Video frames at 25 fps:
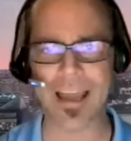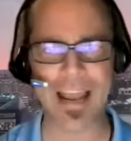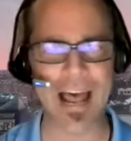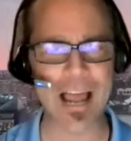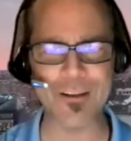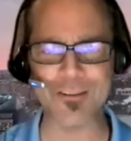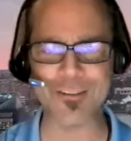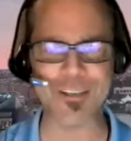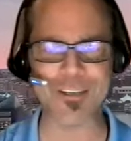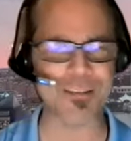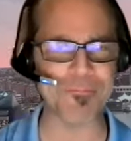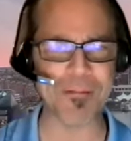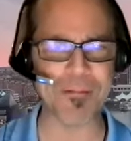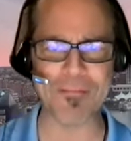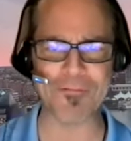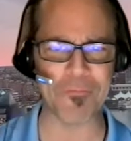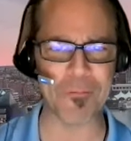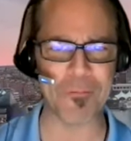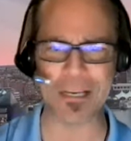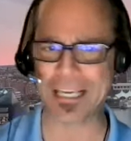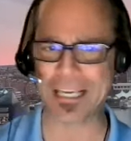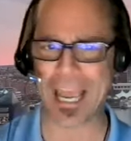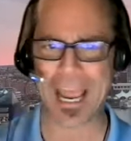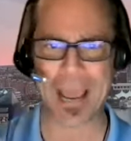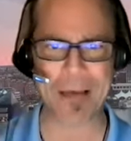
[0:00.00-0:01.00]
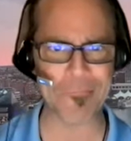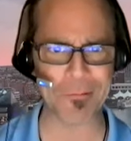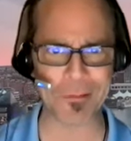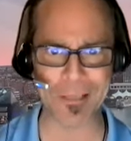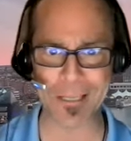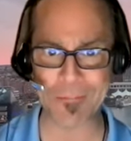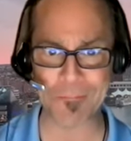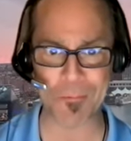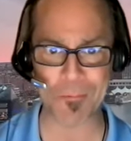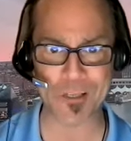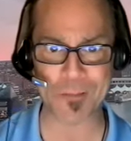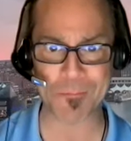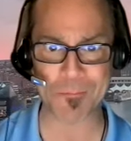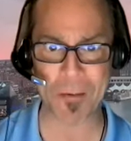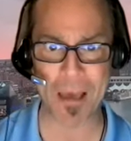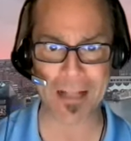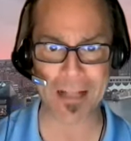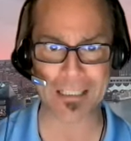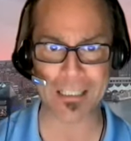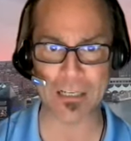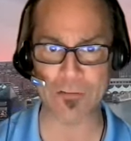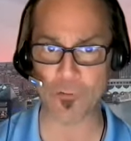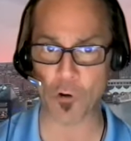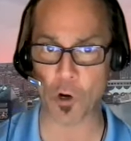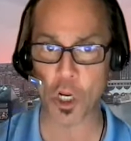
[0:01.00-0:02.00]
And I don't just mean from a gambling
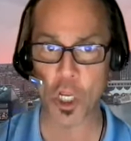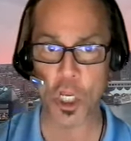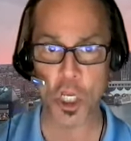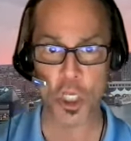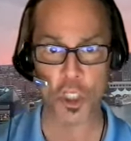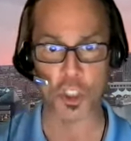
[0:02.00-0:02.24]
perspective or